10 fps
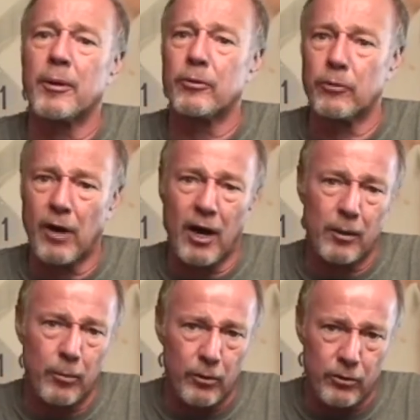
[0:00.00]
into an
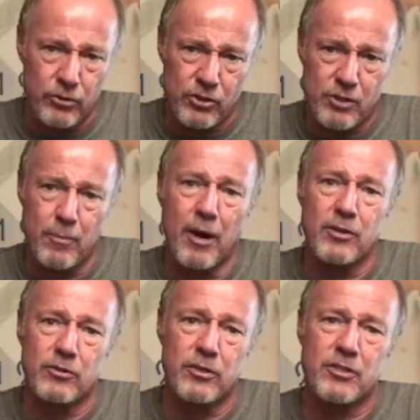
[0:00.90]
Audible Illusions
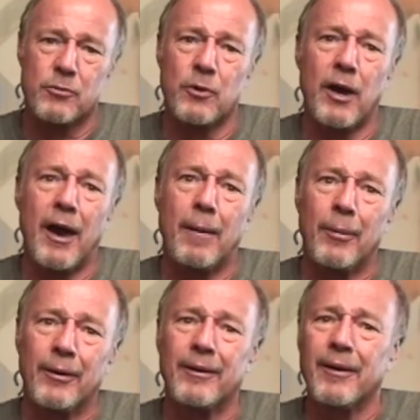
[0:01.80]
Modulus 3A,
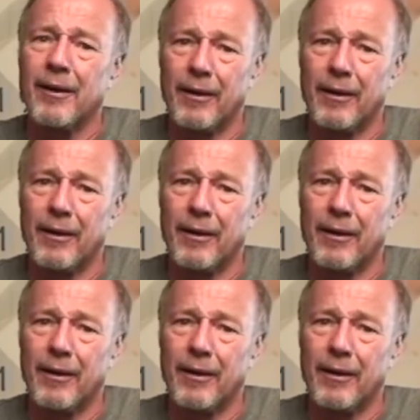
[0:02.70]
but